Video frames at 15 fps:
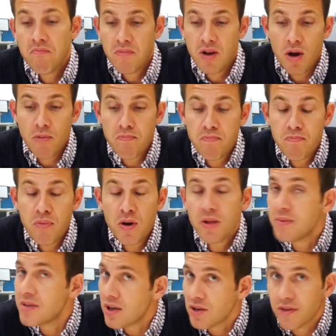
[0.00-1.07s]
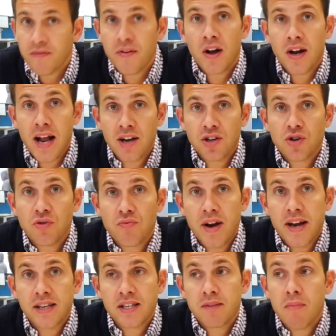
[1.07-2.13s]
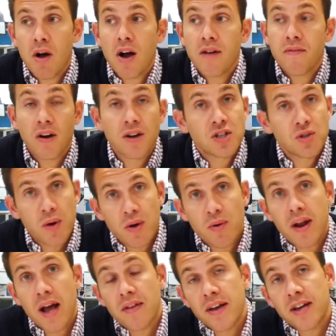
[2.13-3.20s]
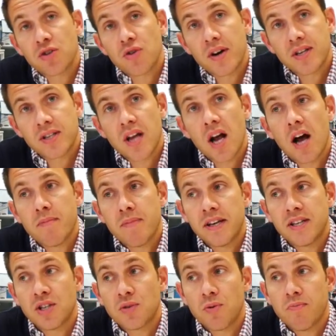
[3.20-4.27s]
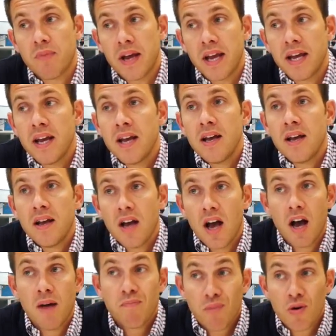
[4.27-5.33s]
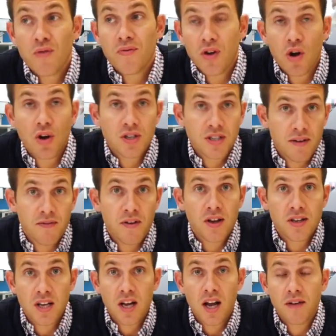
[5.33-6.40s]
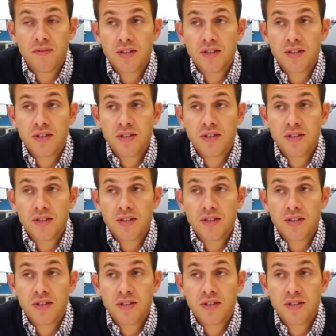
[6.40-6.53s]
you know, put themselves at financial risk. My advice to anyone out there trying to start a business would be, prove the concept first, like I've